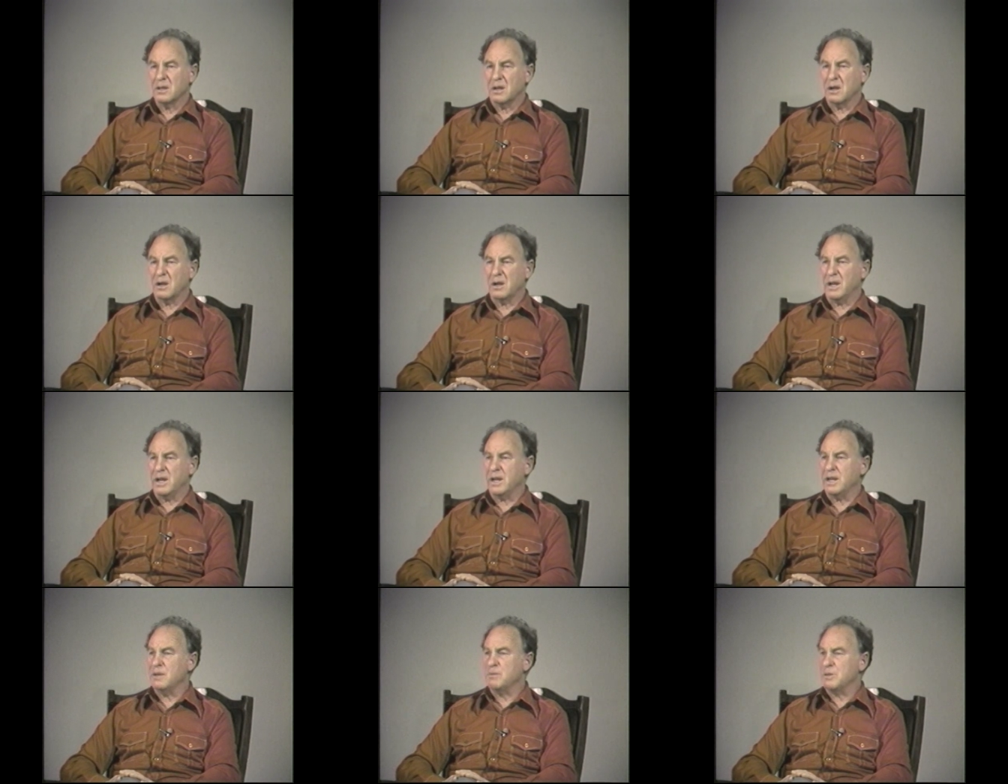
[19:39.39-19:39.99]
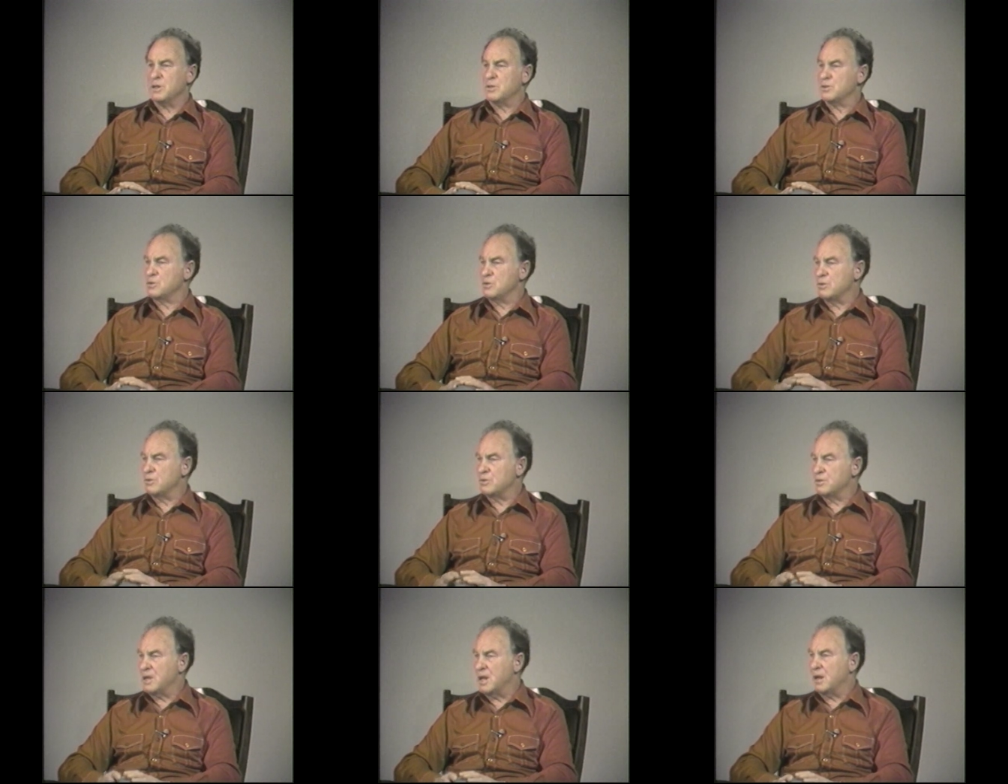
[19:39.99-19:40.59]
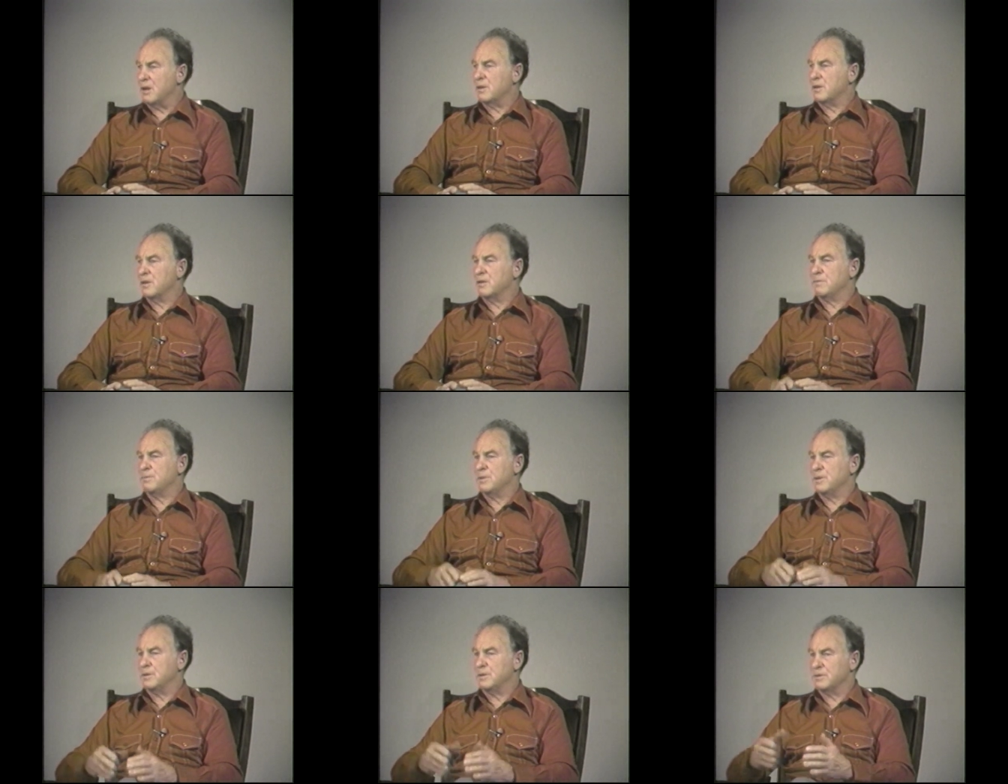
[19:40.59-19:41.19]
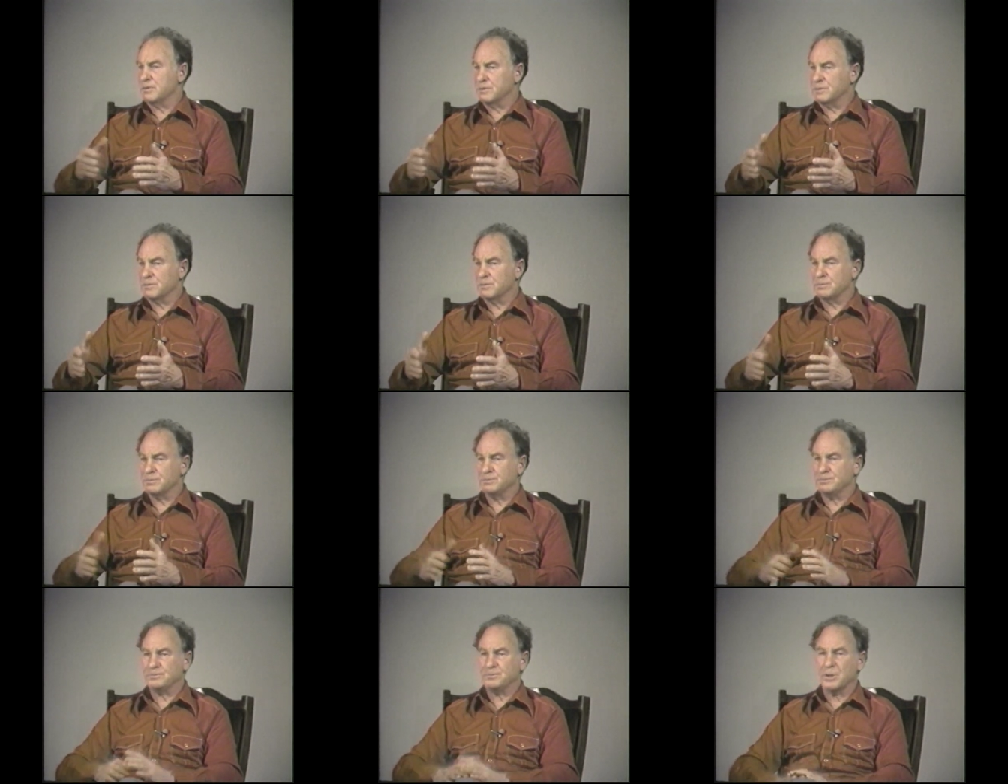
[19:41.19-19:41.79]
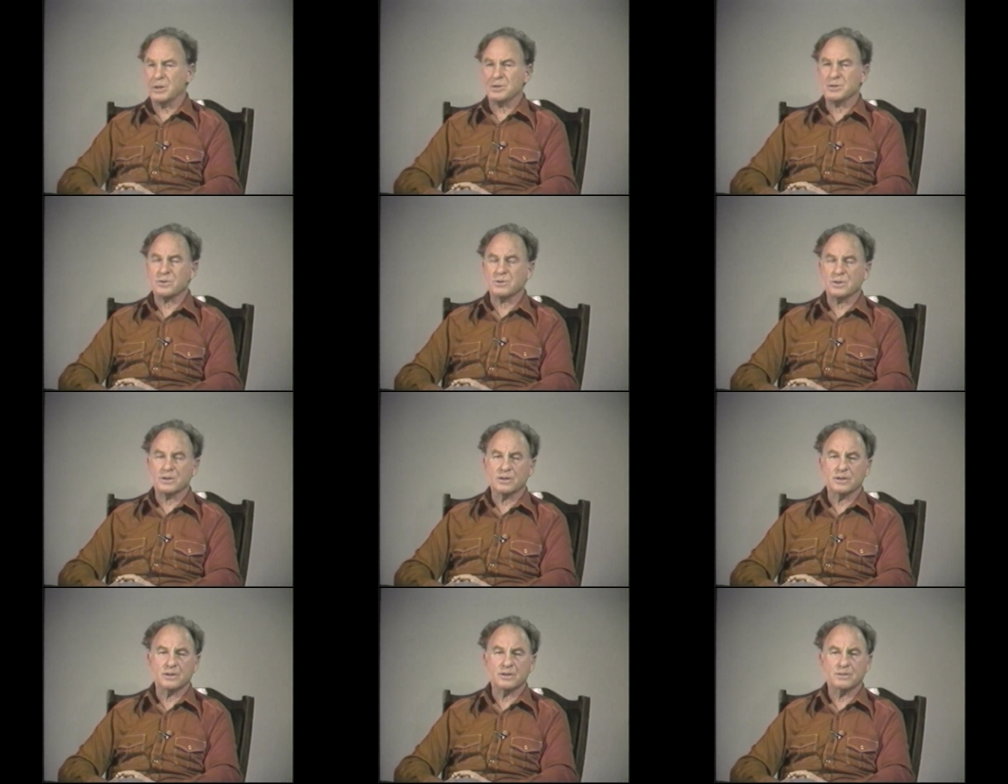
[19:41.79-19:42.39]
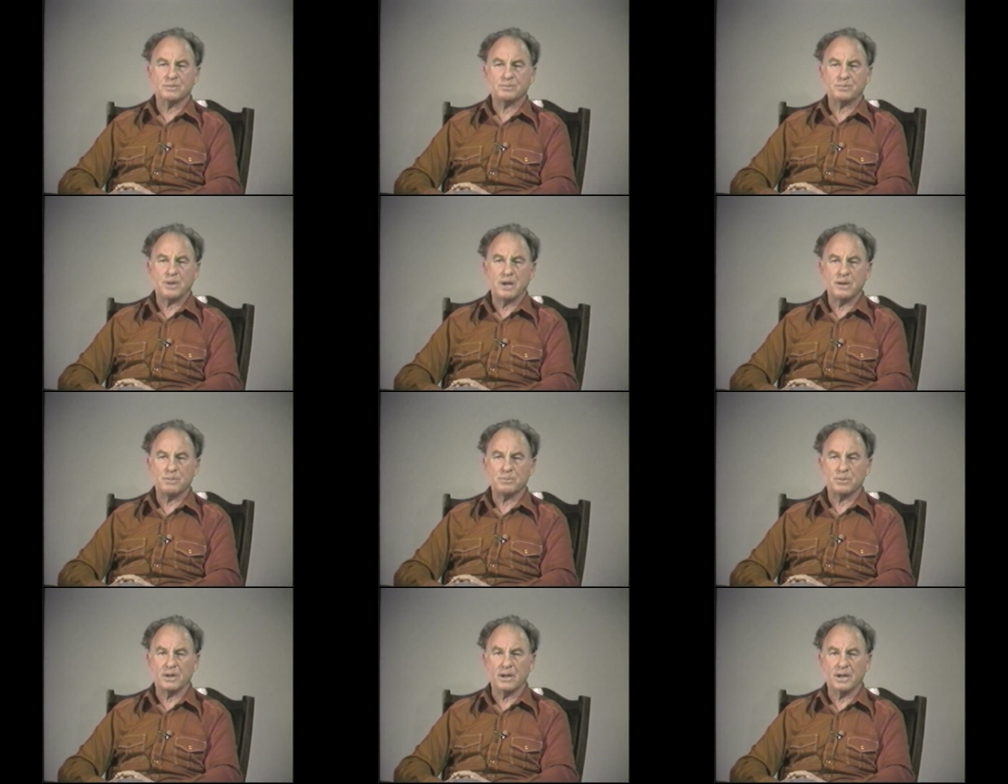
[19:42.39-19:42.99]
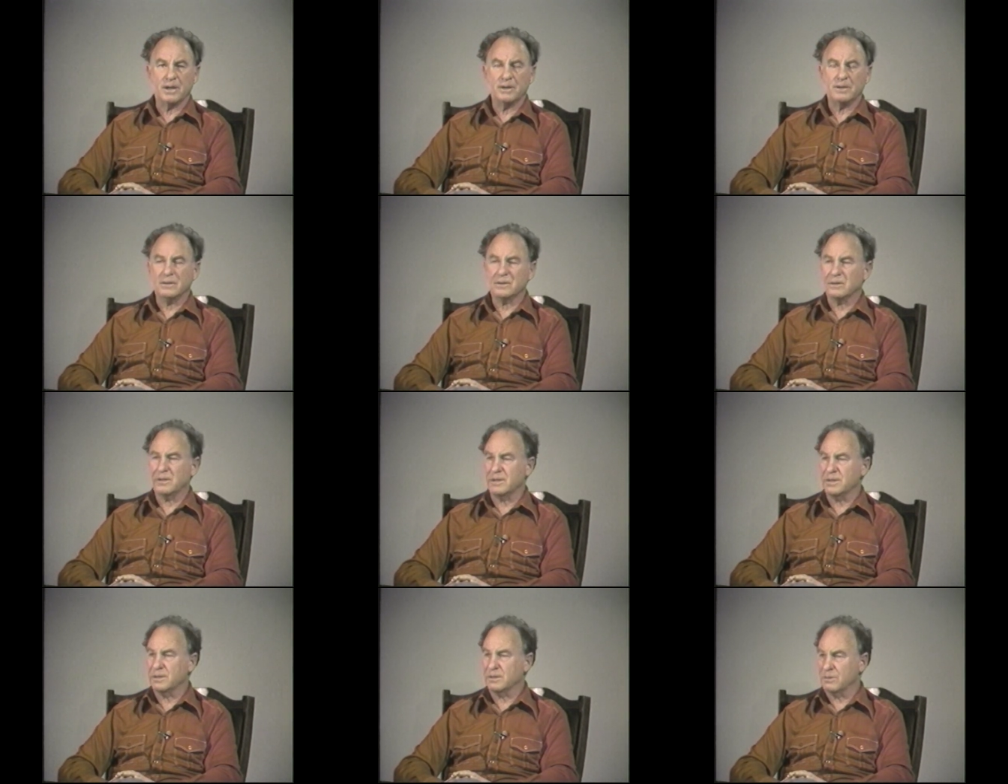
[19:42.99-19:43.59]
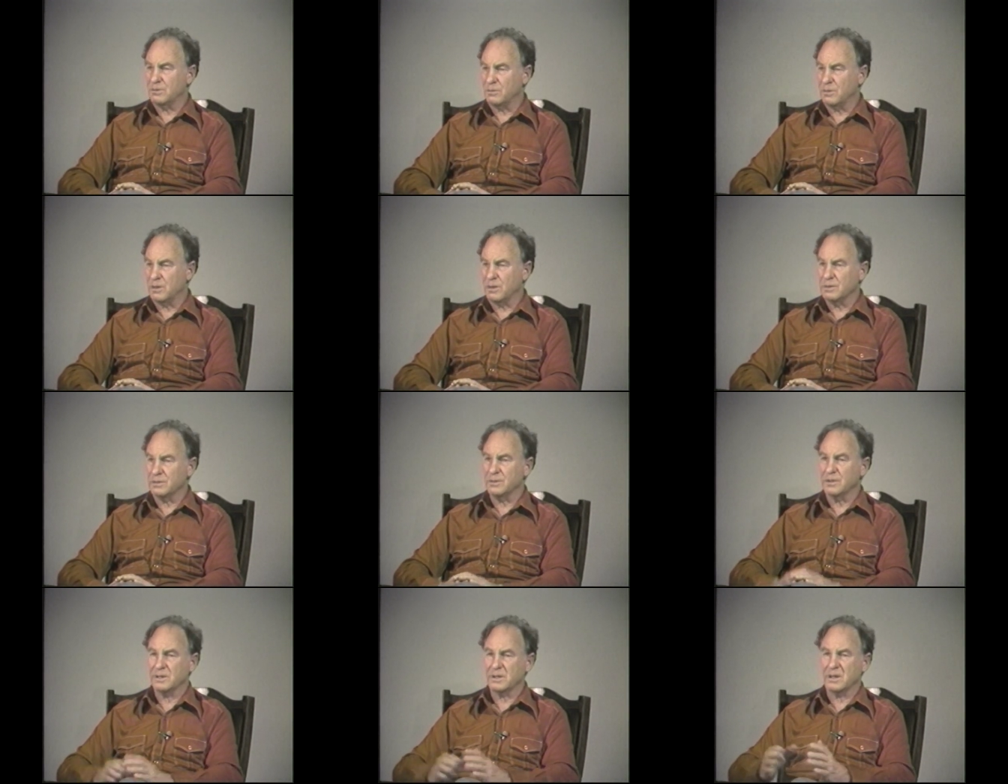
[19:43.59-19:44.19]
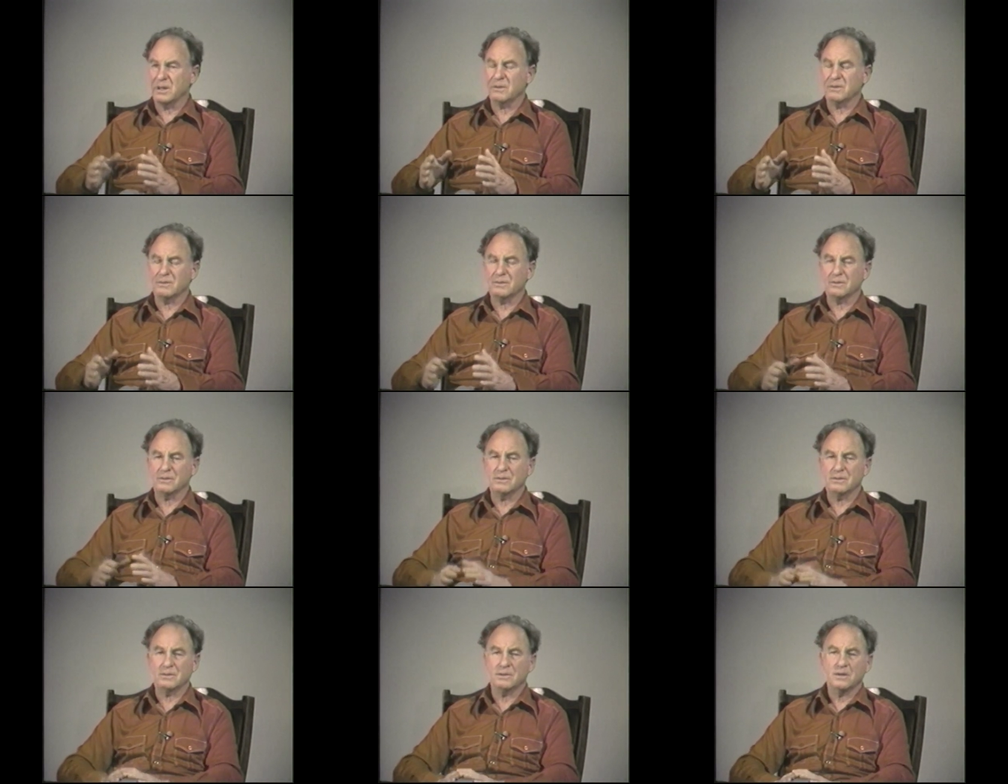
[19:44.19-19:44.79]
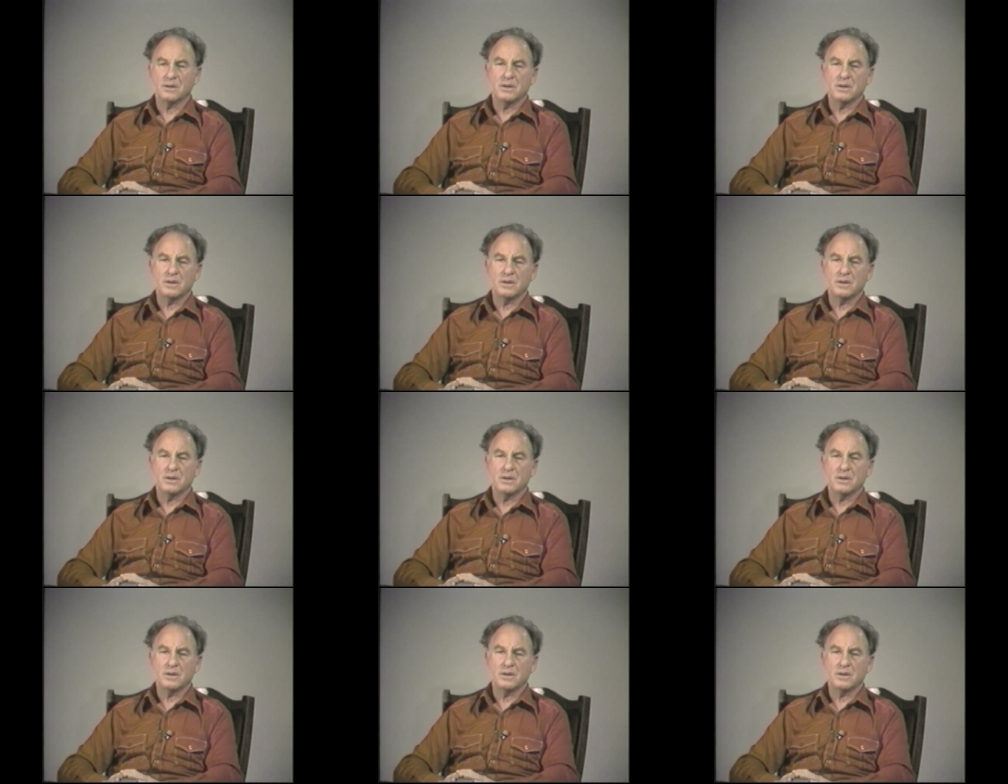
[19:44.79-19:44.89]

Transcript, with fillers: our enemies, no doubt, have been puncturing the pipeline and letting the water leak out into the